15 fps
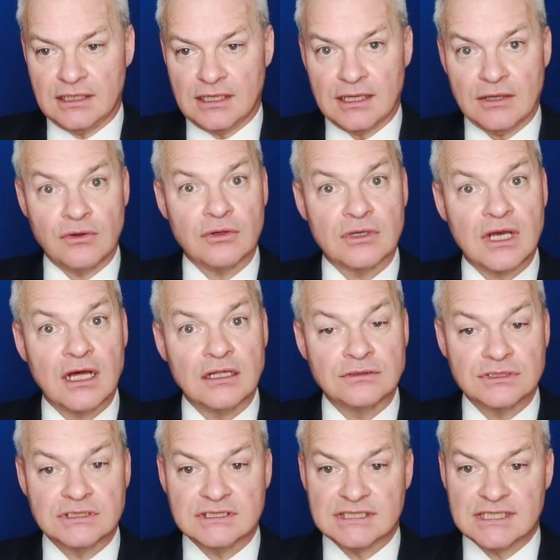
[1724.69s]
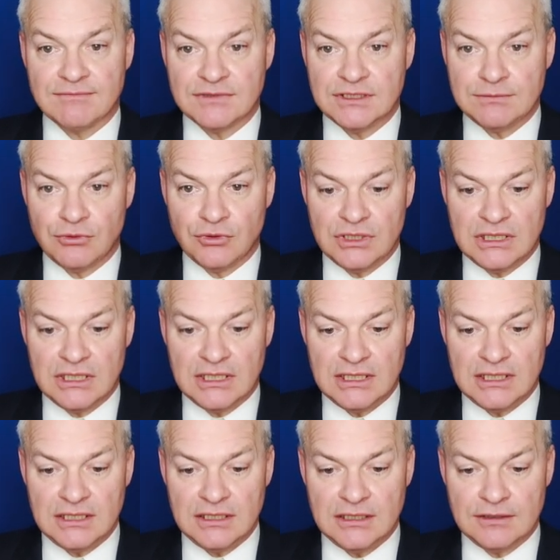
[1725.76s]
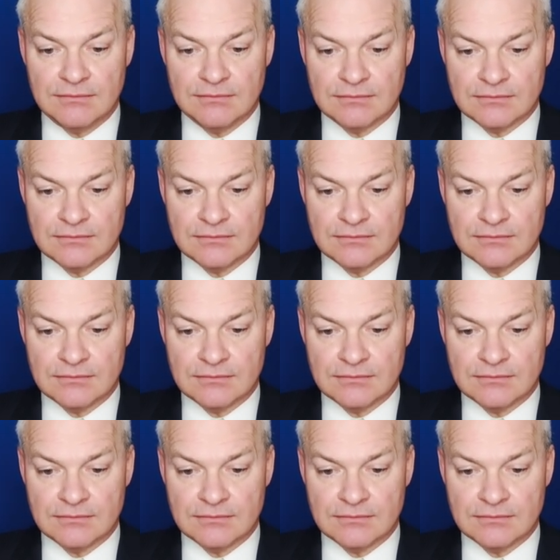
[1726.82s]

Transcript: Now got a 170-point lead.